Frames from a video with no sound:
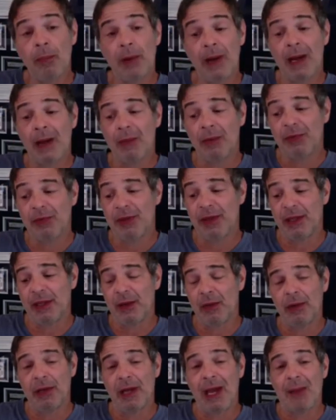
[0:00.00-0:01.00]
but I would think it
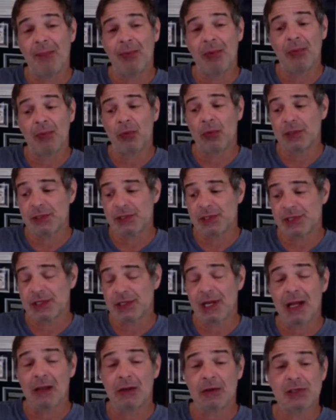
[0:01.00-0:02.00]
would happen once the
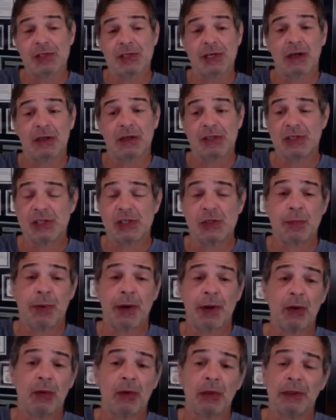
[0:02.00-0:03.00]
dollar starts to
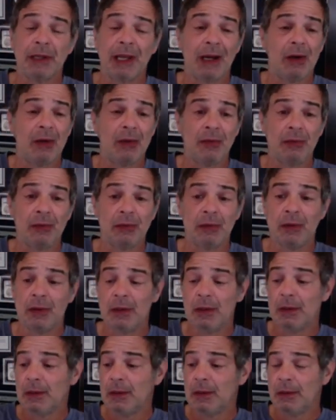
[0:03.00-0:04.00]
spiral down
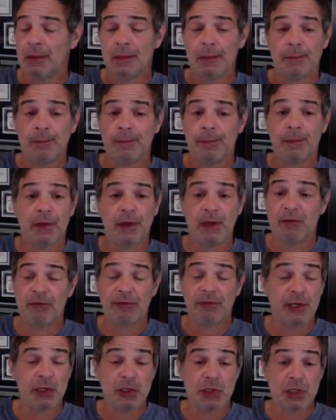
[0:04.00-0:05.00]
the
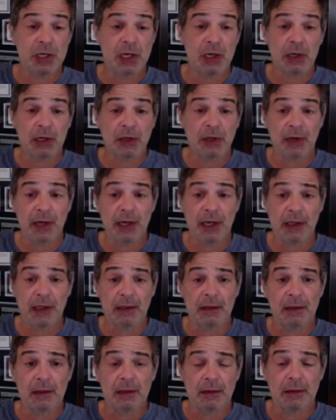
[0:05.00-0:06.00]
inflationary drain.
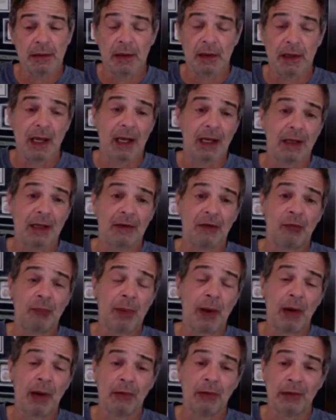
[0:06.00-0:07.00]
They're not going to
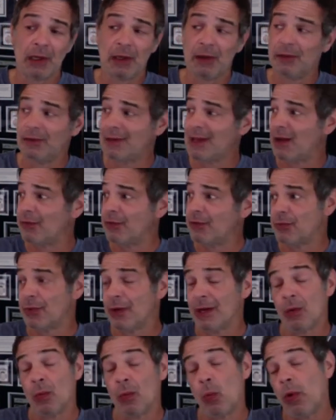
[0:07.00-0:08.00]
spiral down the
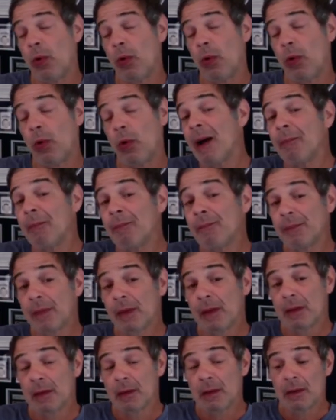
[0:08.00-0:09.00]
drain with them,
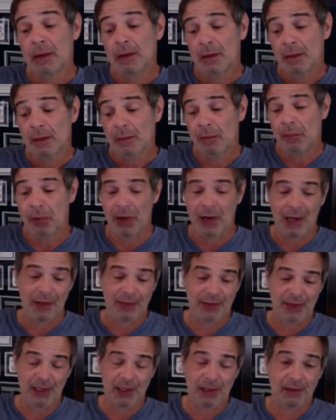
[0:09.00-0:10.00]
but I
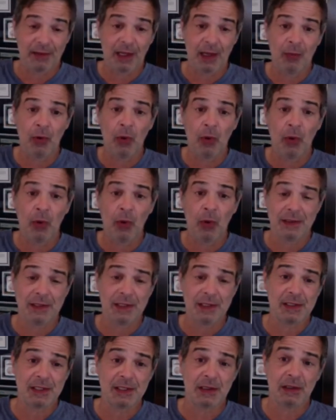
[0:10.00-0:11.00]
think they will wait
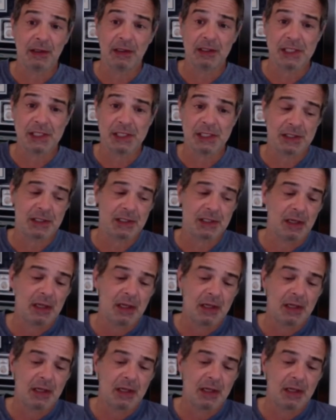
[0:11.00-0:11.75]
until it's